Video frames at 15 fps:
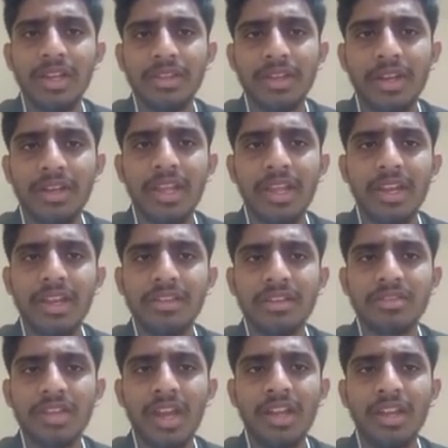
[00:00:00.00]
that there is a
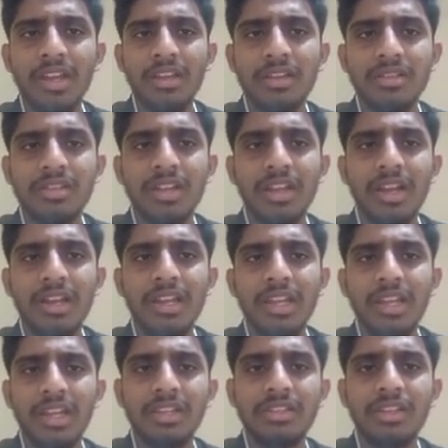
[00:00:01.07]
statistically